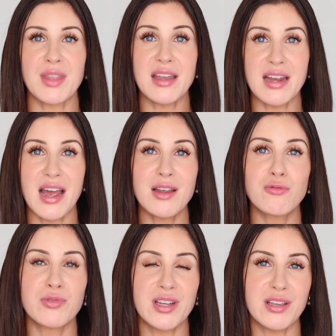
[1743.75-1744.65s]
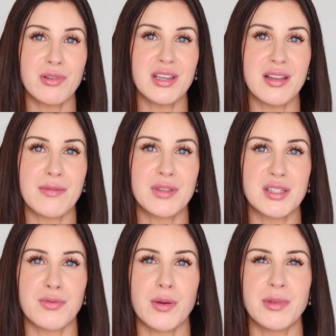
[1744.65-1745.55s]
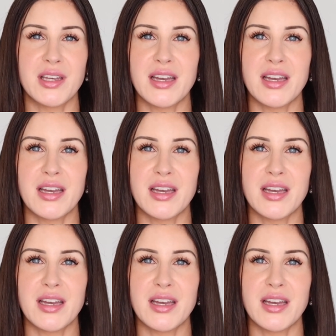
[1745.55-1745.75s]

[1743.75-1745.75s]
And I really, really love this formula.